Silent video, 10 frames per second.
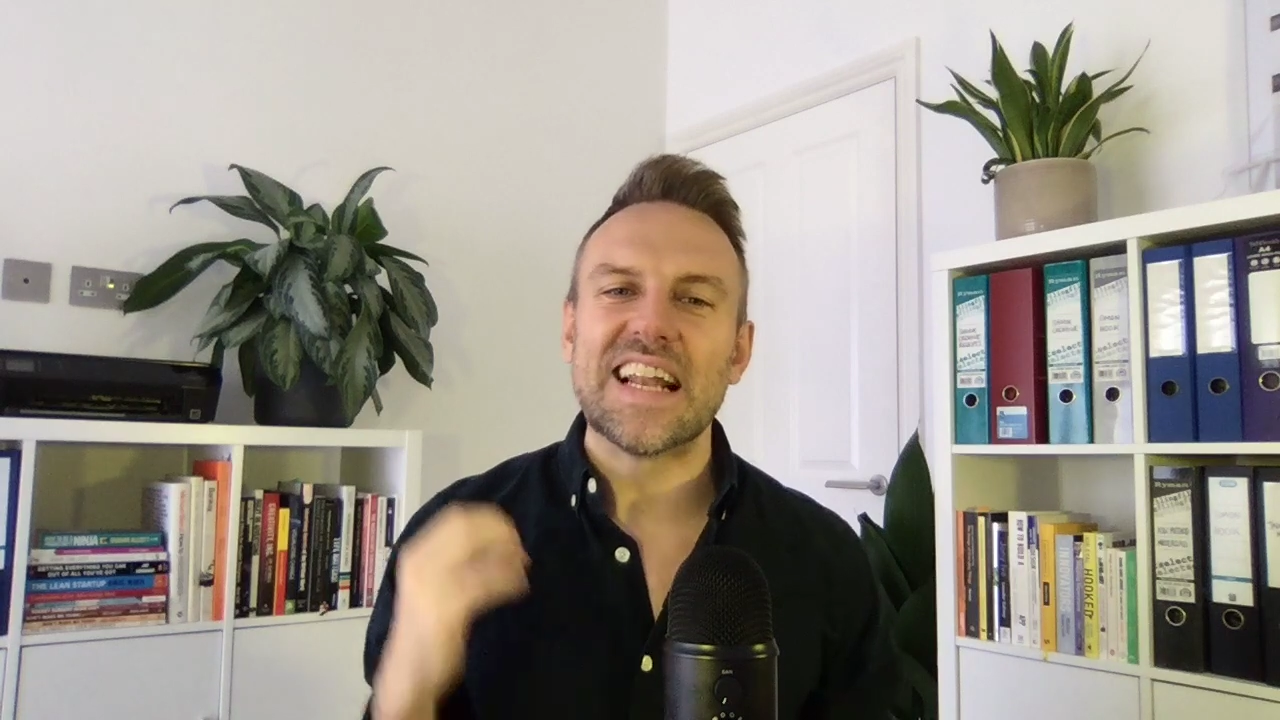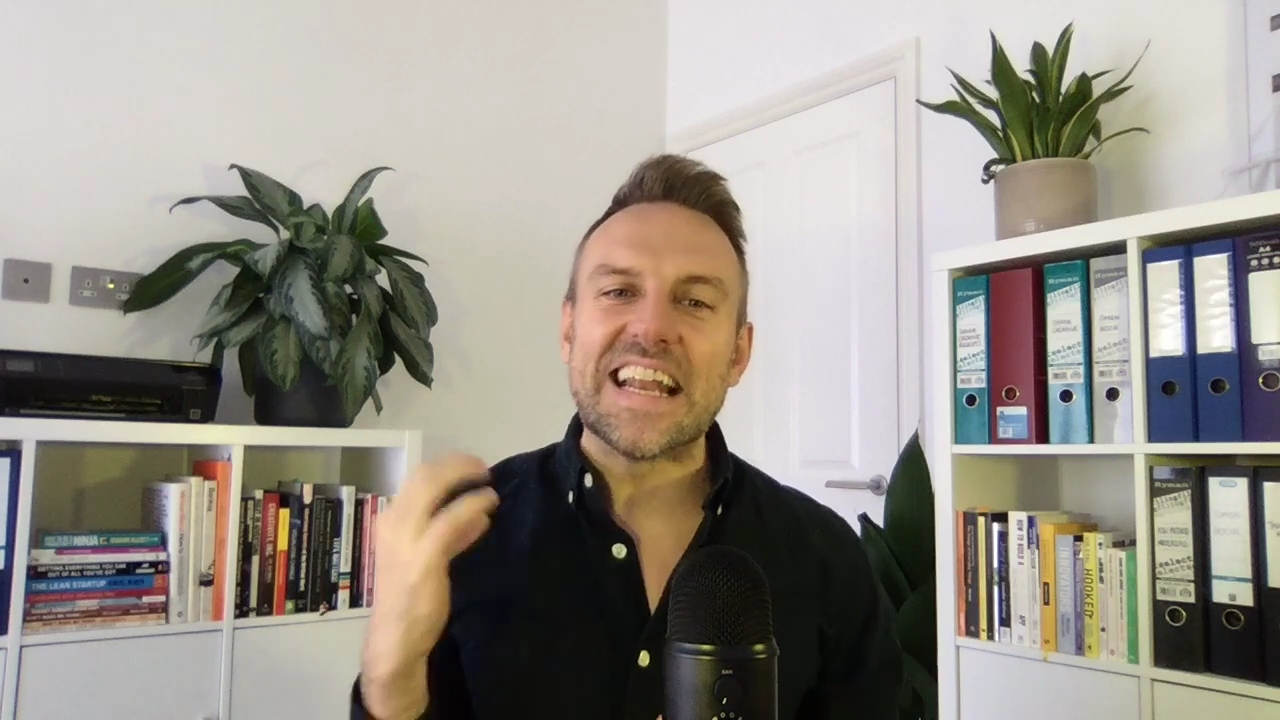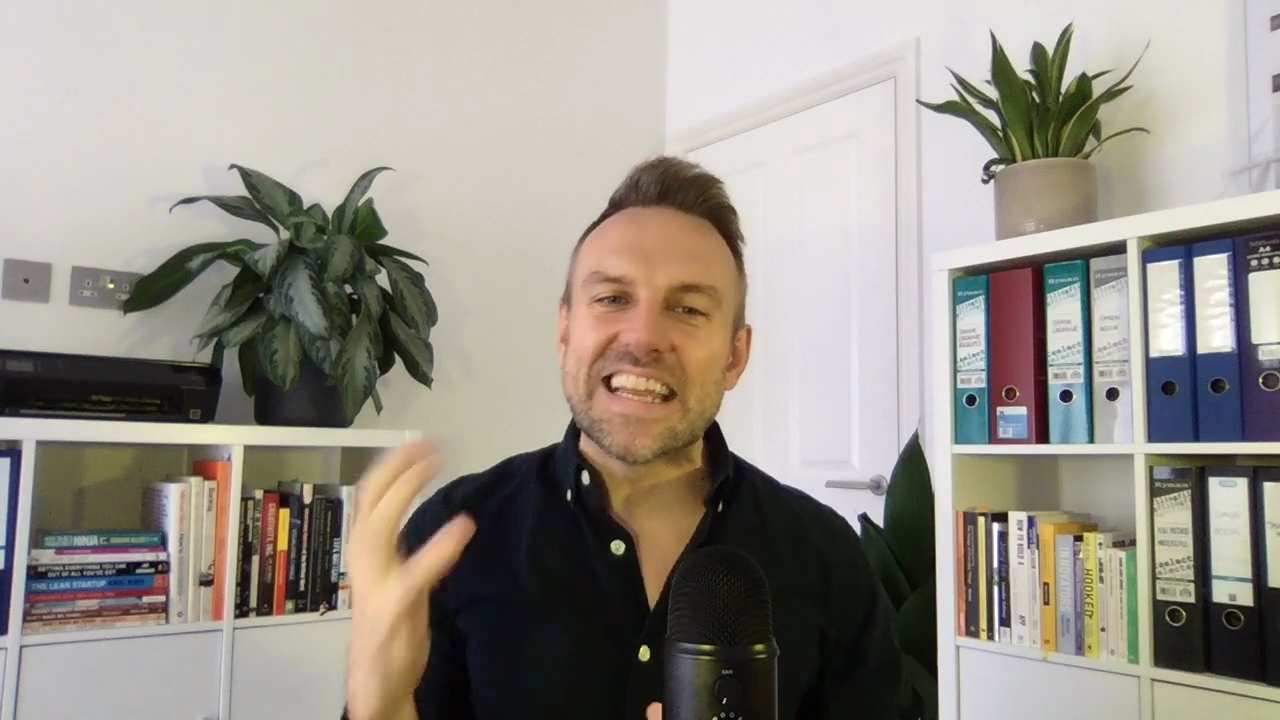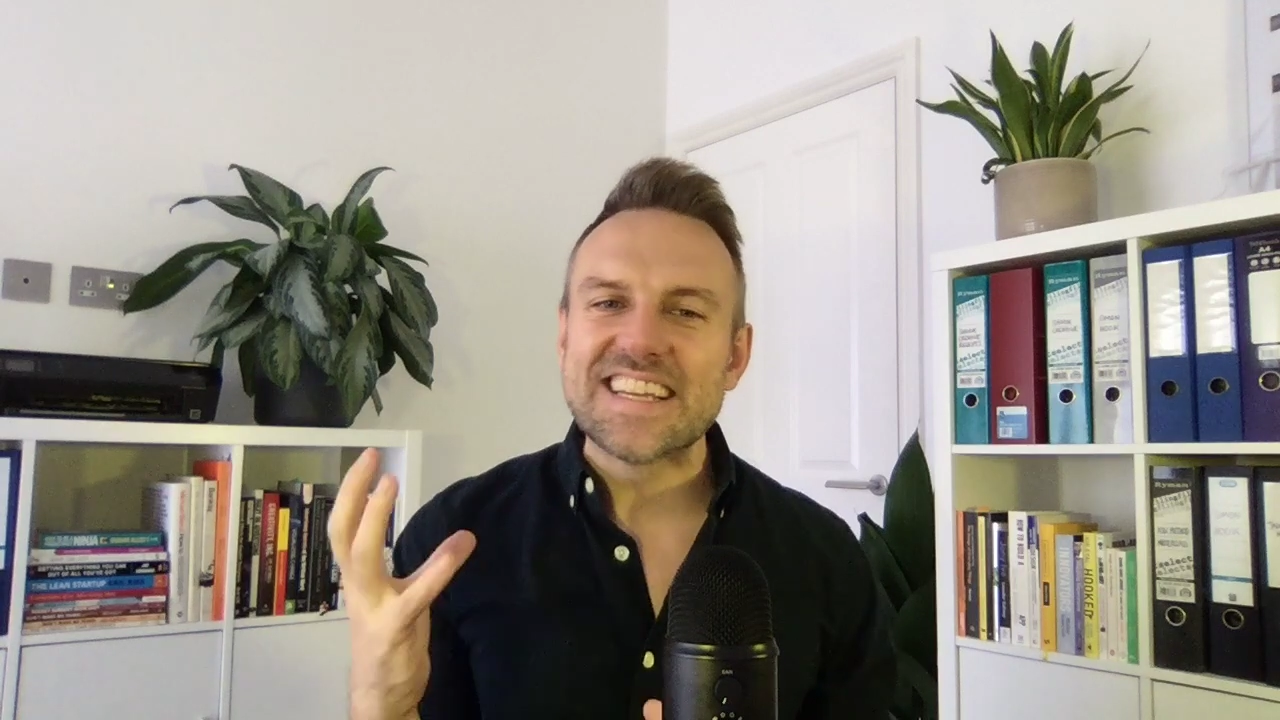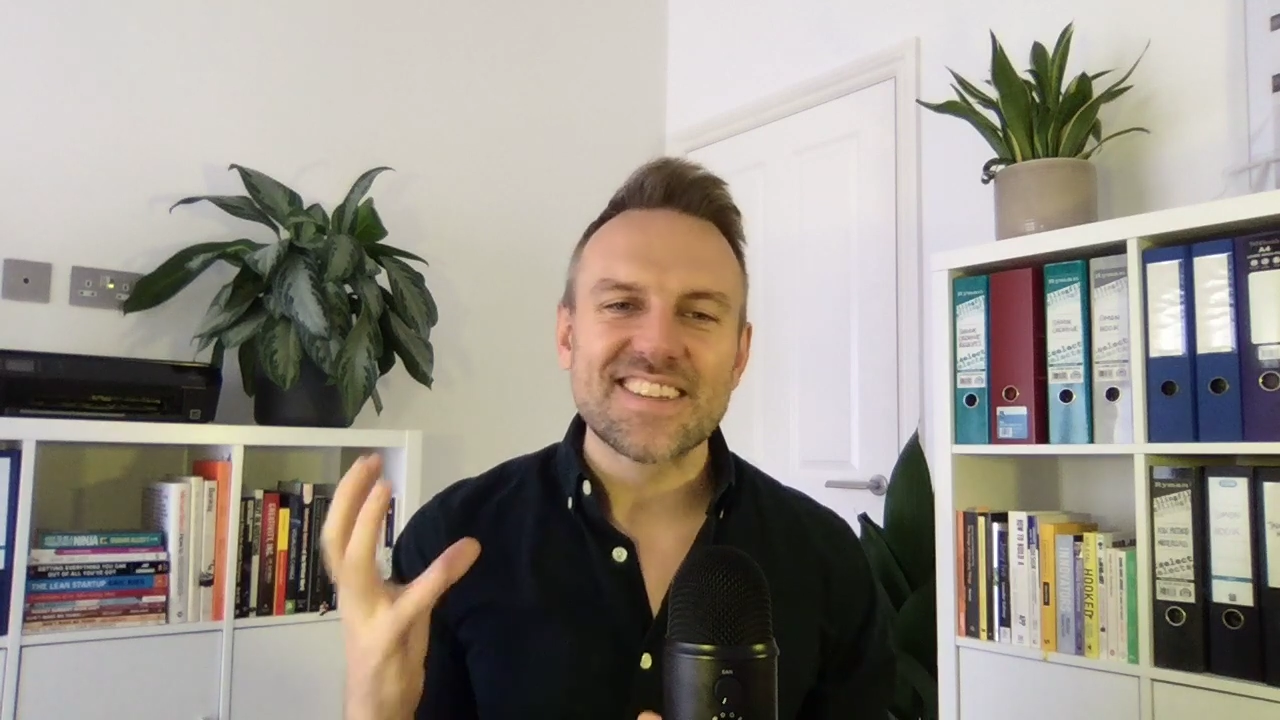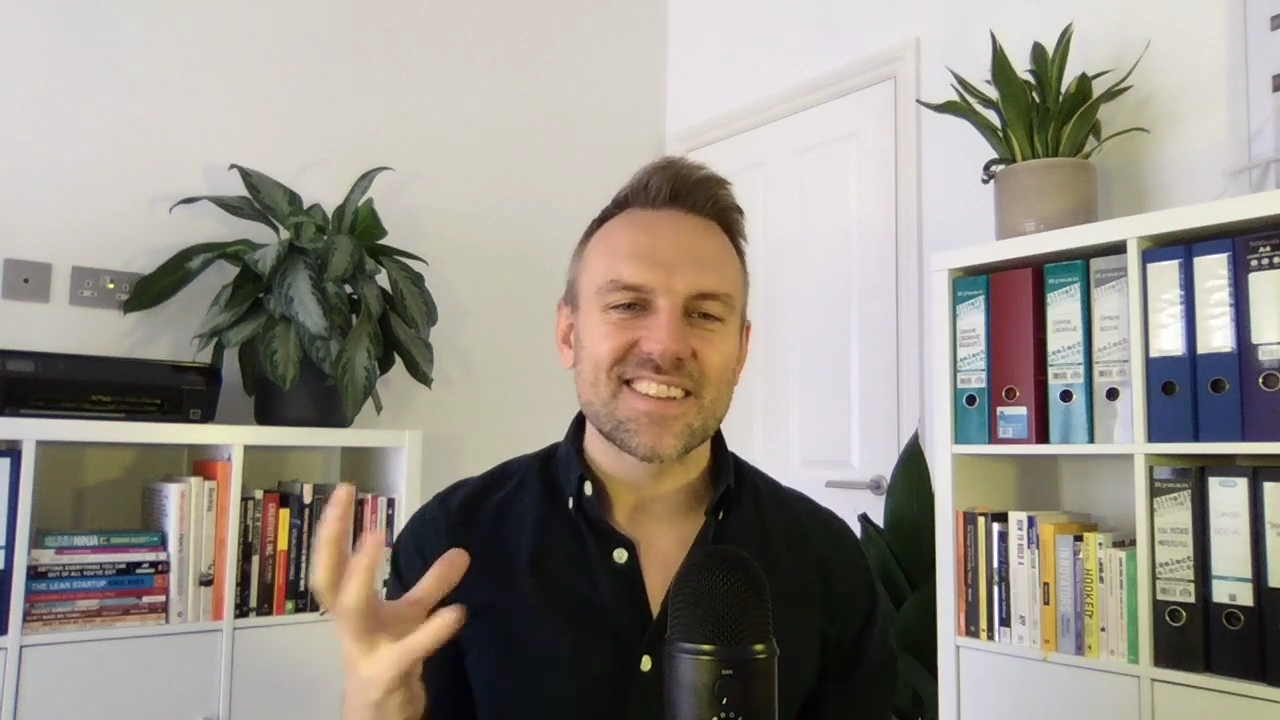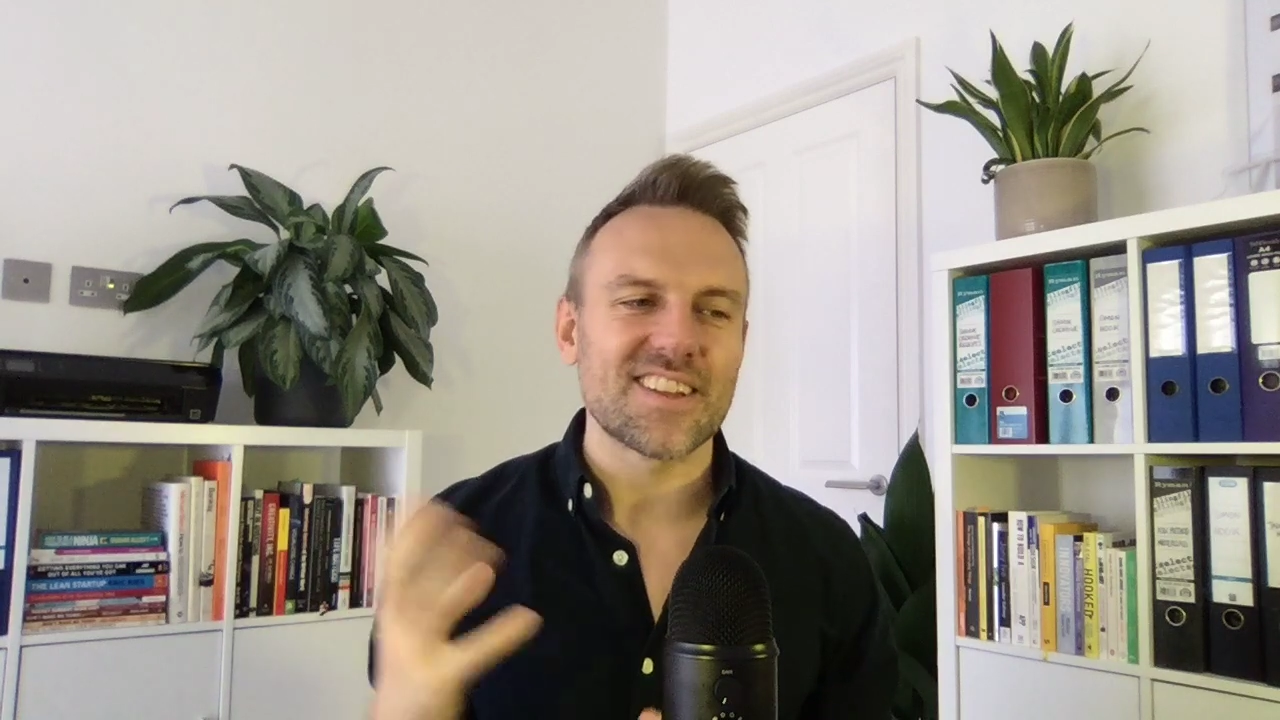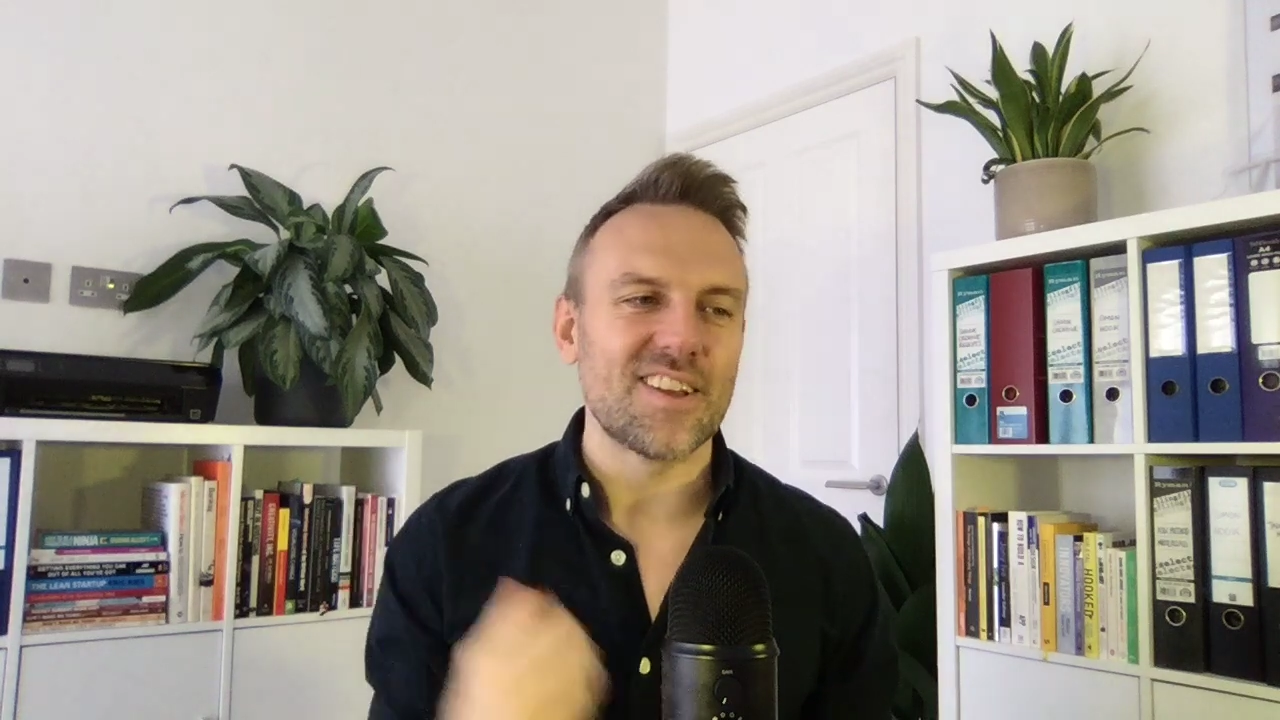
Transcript: least